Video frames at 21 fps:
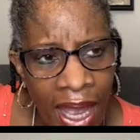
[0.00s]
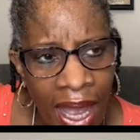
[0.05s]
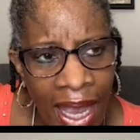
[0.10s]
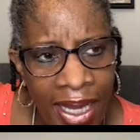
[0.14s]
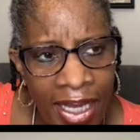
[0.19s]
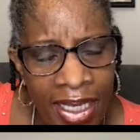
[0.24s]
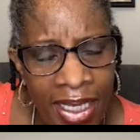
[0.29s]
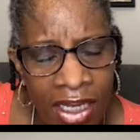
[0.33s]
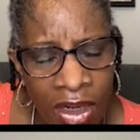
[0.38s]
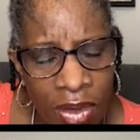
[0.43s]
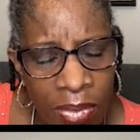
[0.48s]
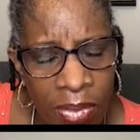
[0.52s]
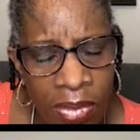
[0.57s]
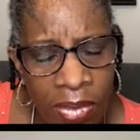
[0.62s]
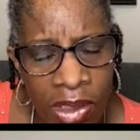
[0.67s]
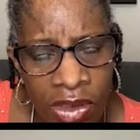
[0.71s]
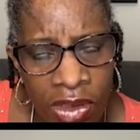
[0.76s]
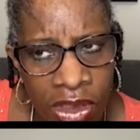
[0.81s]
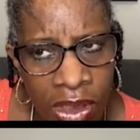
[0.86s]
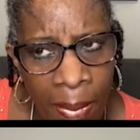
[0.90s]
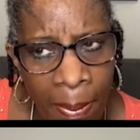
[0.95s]
I can
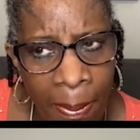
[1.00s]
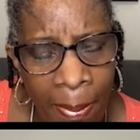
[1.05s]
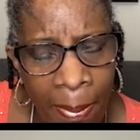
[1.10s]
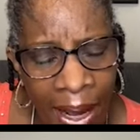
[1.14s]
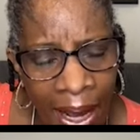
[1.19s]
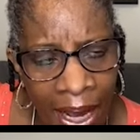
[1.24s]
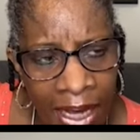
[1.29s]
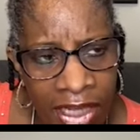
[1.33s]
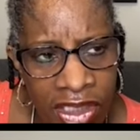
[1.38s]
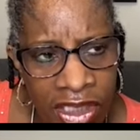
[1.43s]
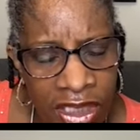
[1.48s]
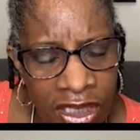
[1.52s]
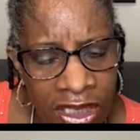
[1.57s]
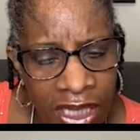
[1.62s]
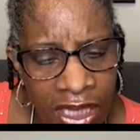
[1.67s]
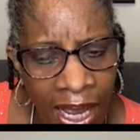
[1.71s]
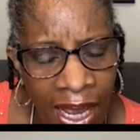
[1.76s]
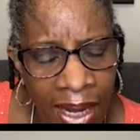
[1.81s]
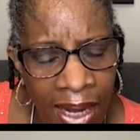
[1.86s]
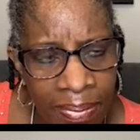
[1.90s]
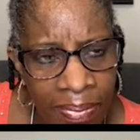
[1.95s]
almost imagine
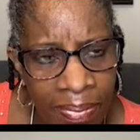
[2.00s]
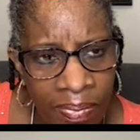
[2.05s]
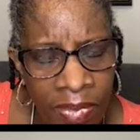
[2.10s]
that,